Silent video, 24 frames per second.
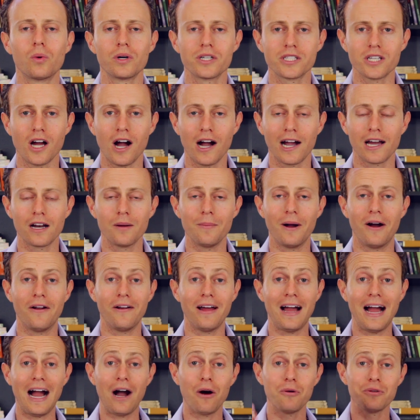we're talking
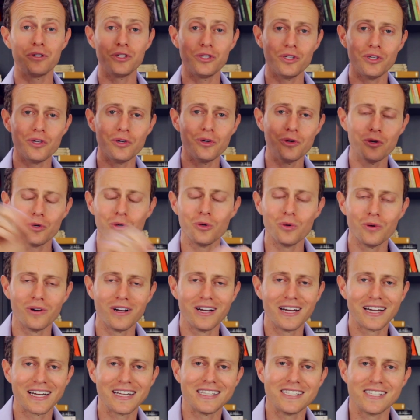about how
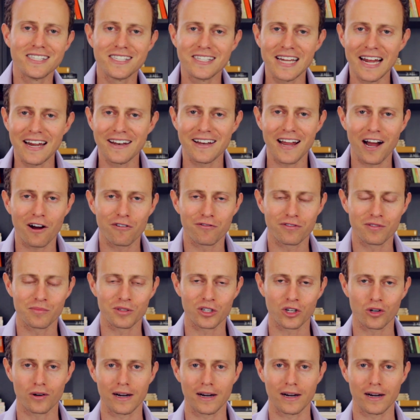you can stand out from the